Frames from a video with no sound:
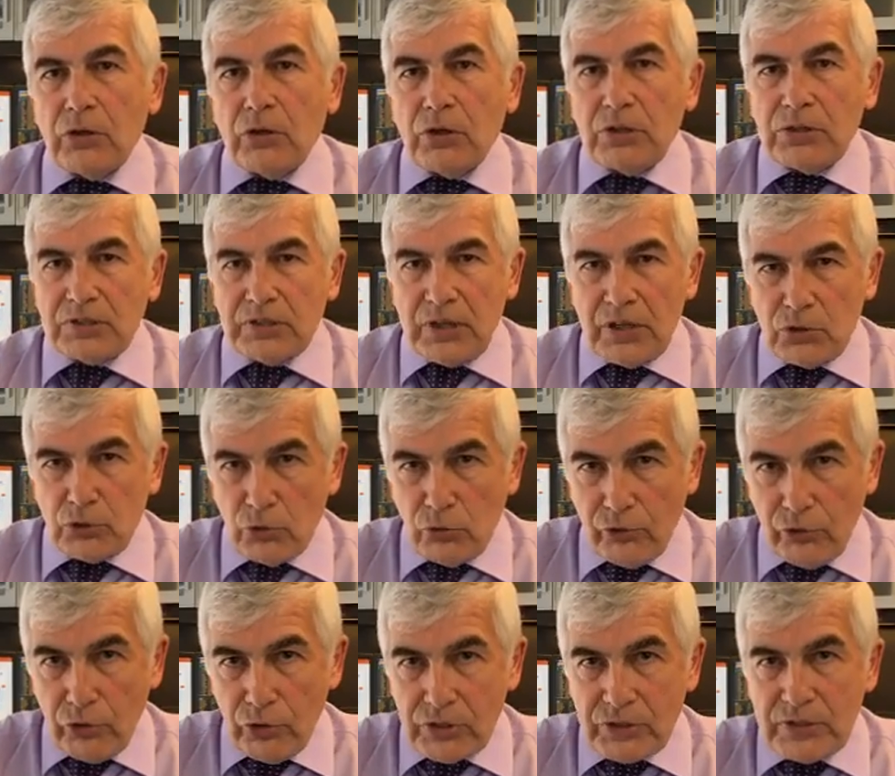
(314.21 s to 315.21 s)
sales
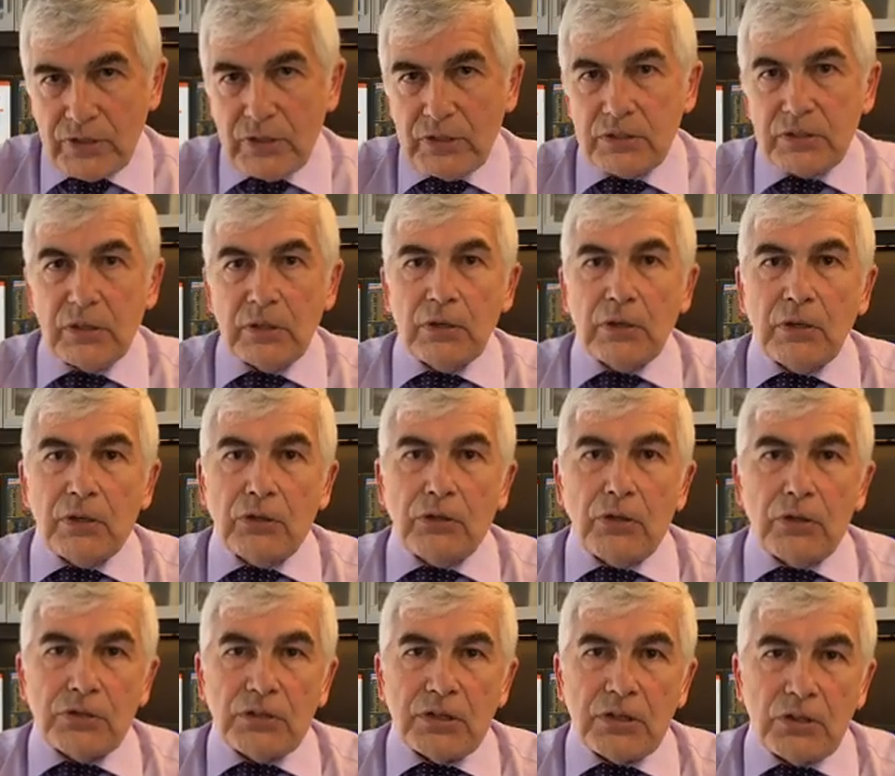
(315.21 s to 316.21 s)
overseas.
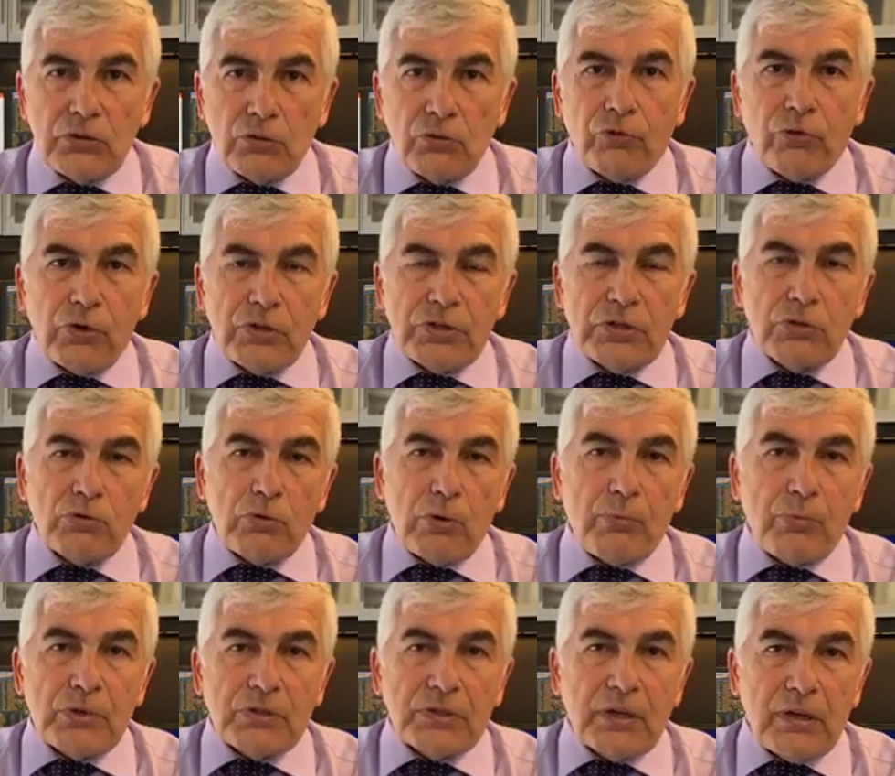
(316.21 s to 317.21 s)
The sales overseas
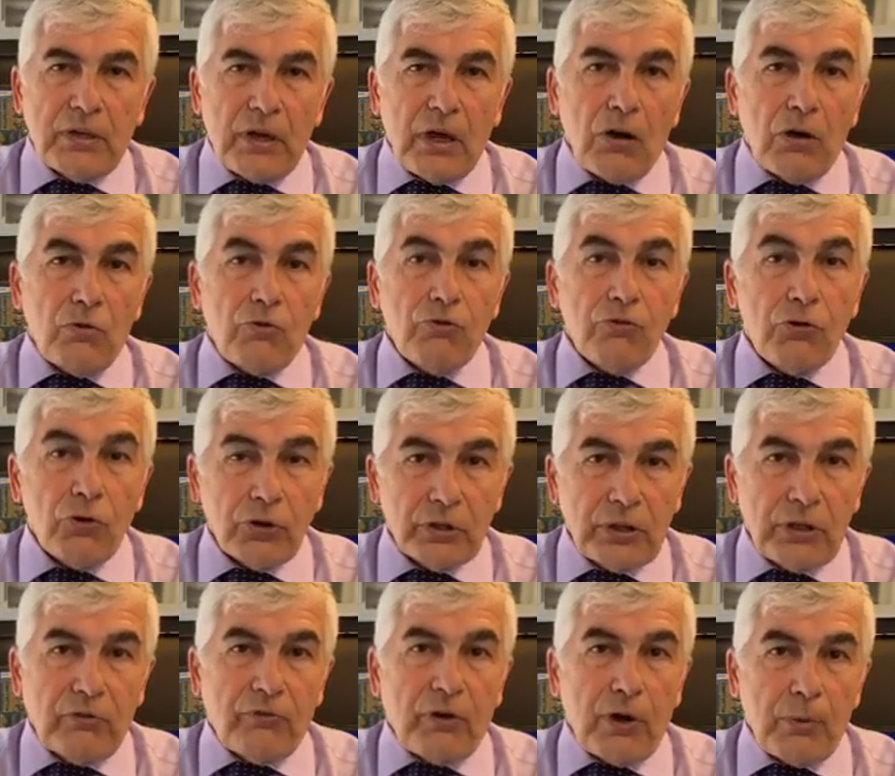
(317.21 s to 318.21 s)
represent now
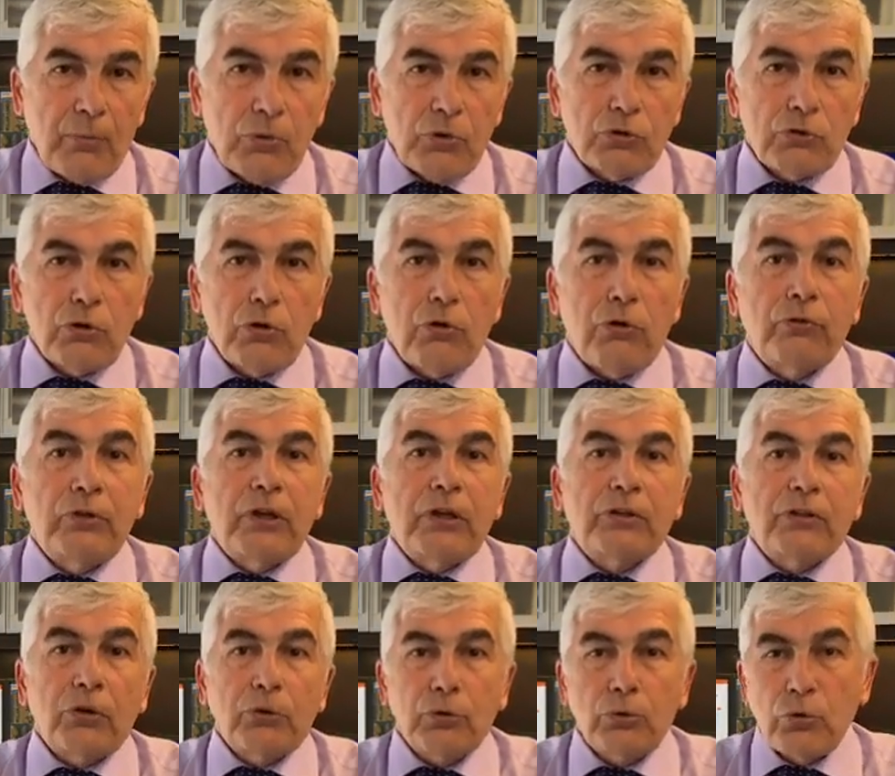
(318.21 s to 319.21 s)
45% of the
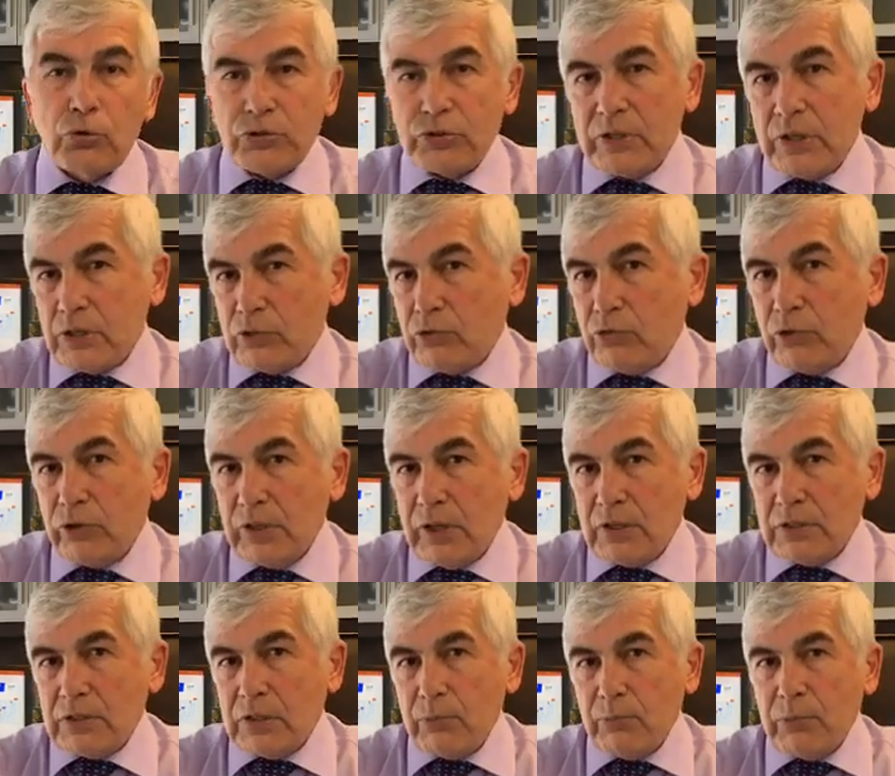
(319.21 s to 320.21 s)
total sales for the
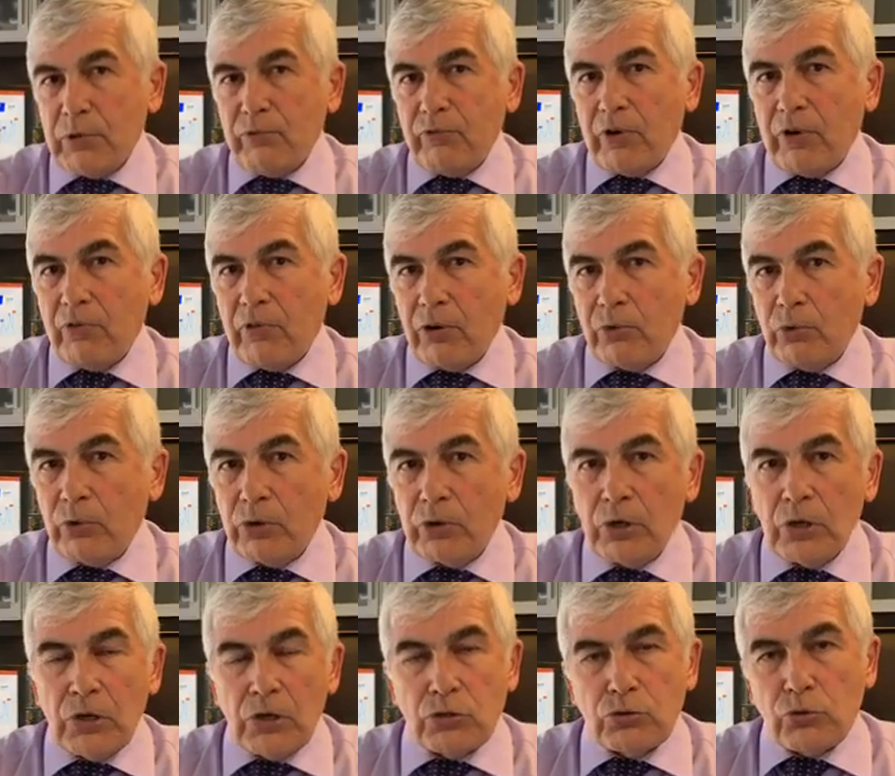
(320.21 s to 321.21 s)
S&P 500.
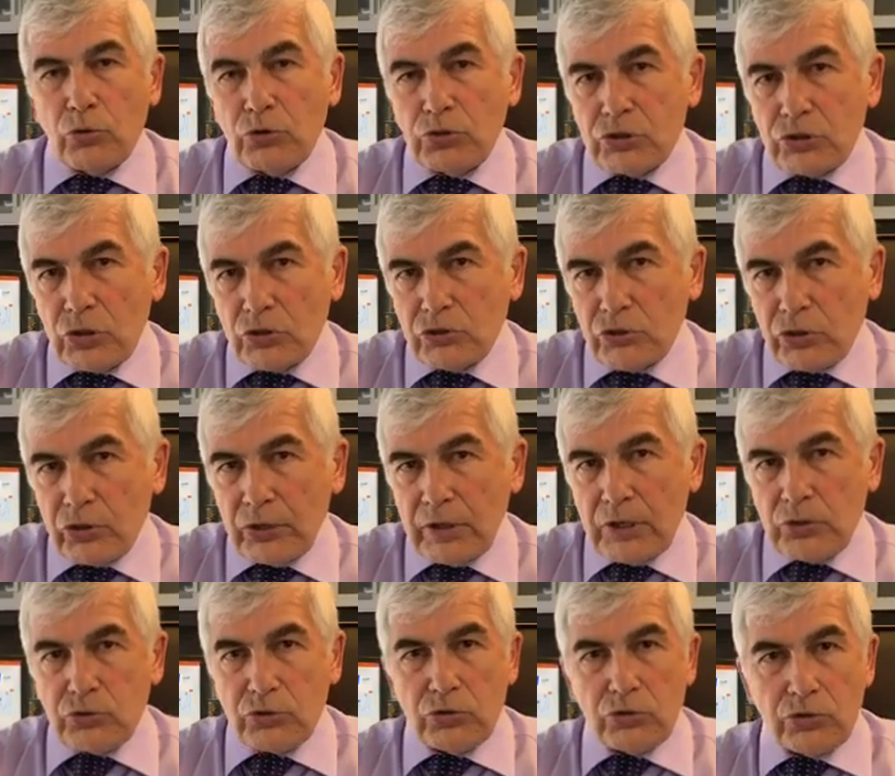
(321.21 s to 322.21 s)
So in such
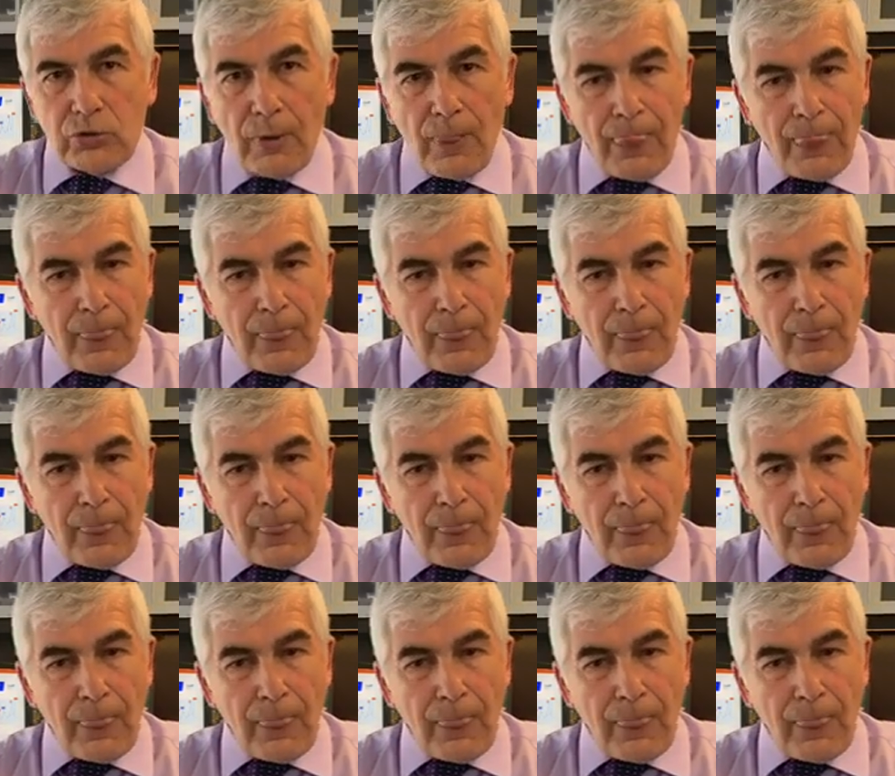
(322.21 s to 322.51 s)
circumstances,